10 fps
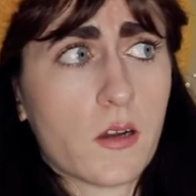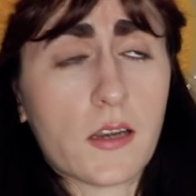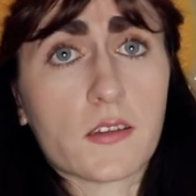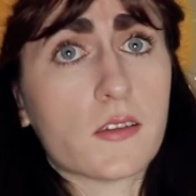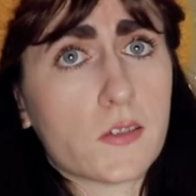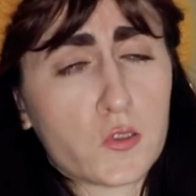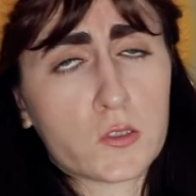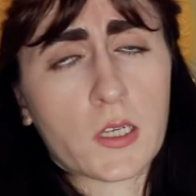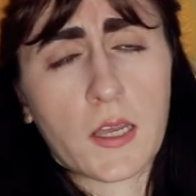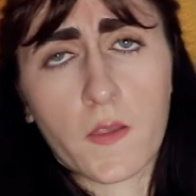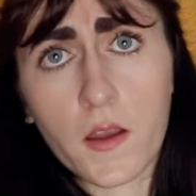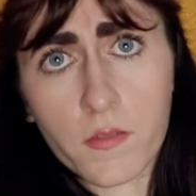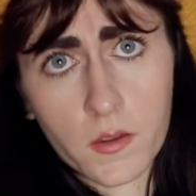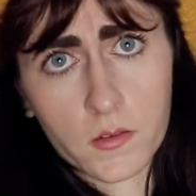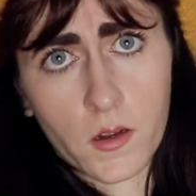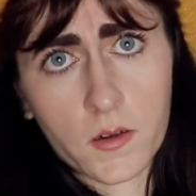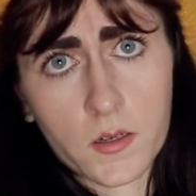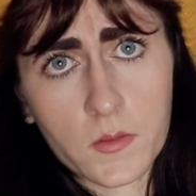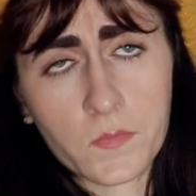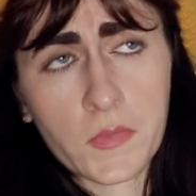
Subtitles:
unconditionally love their daughter.